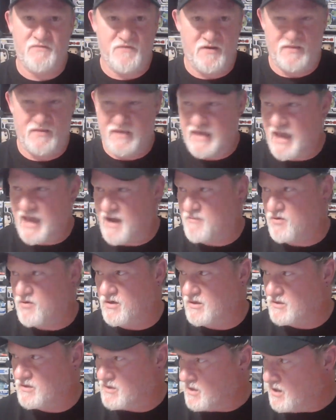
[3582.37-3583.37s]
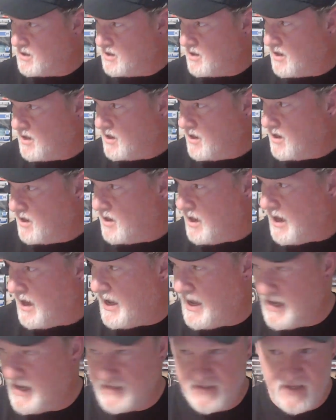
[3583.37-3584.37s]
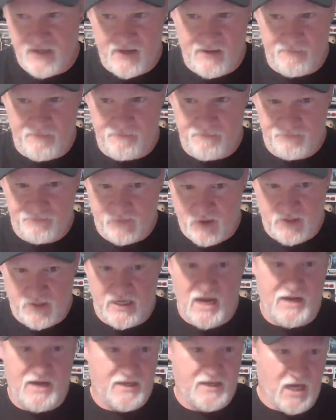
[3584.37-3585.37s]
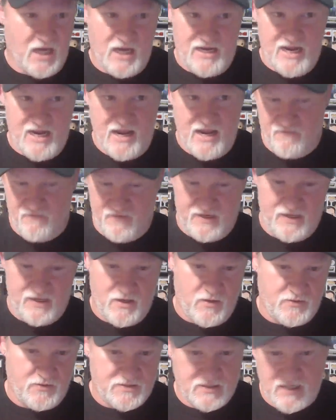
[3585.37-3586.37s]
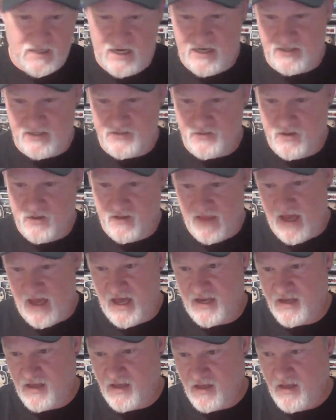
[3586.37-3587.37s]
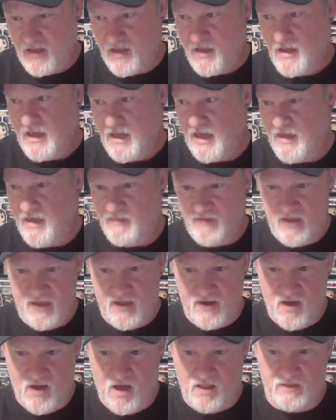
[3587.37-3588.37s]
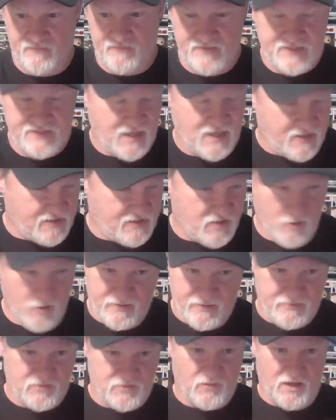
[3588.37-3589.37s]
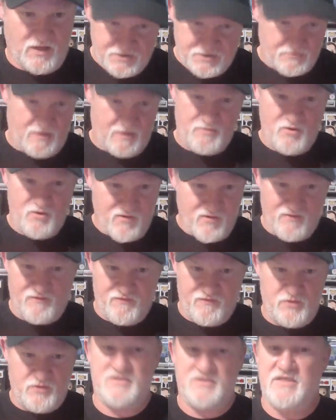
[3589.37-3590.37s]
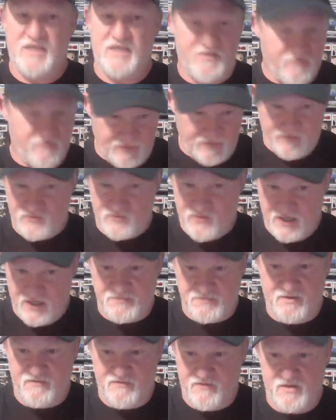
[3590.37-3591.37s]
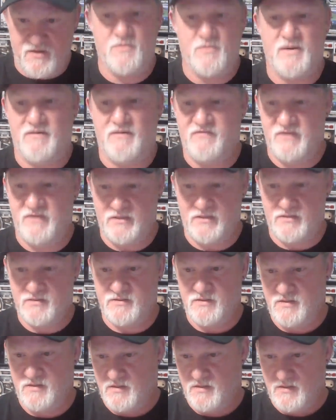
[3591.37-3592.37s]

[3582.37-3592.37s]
front of the camera and learning how to cut and edit videos and kind of do all that. And then all of a sudden, nobody was watching my movie reviews, and everybody was watching my Funko Pop videos.